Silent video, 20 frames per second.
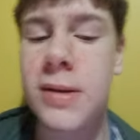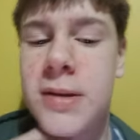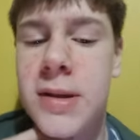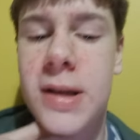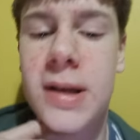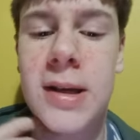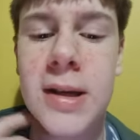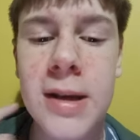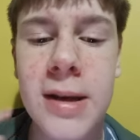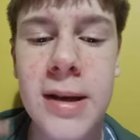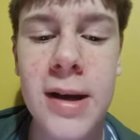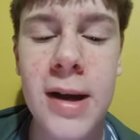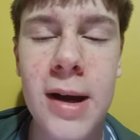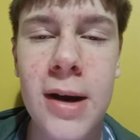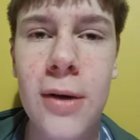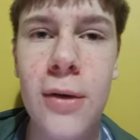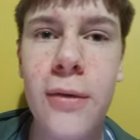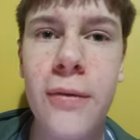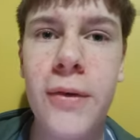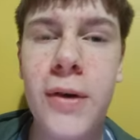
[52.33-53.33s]
thinking
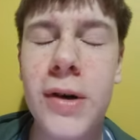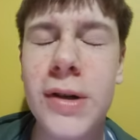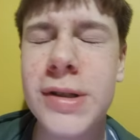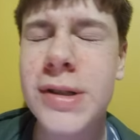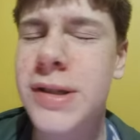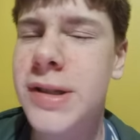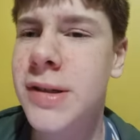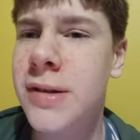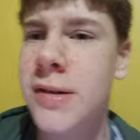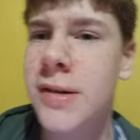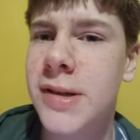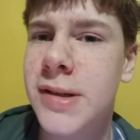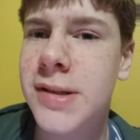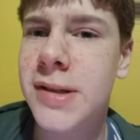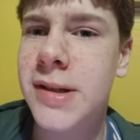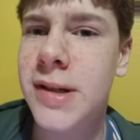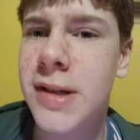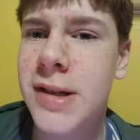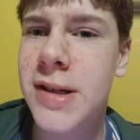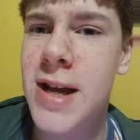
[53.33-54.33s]
how fast
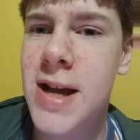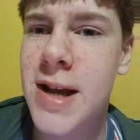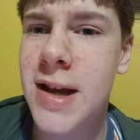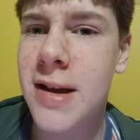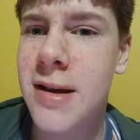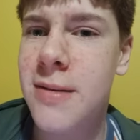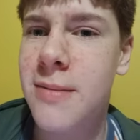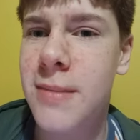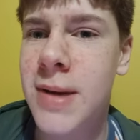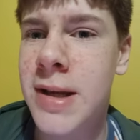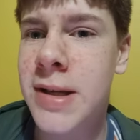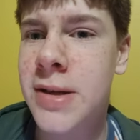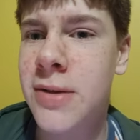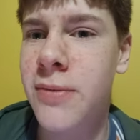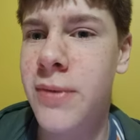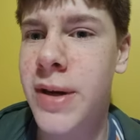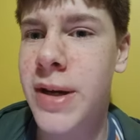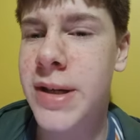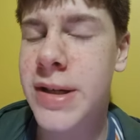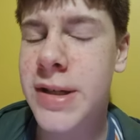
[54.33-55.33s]
it's going to take me
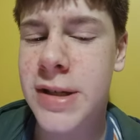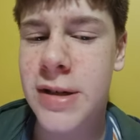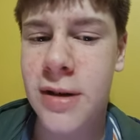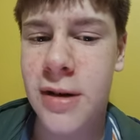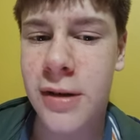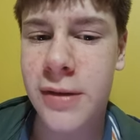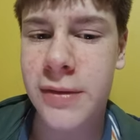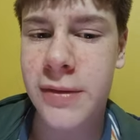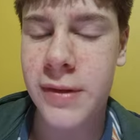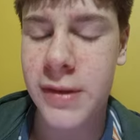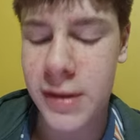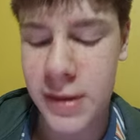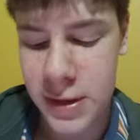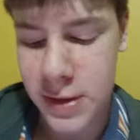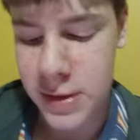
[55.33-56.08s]
to read stuff.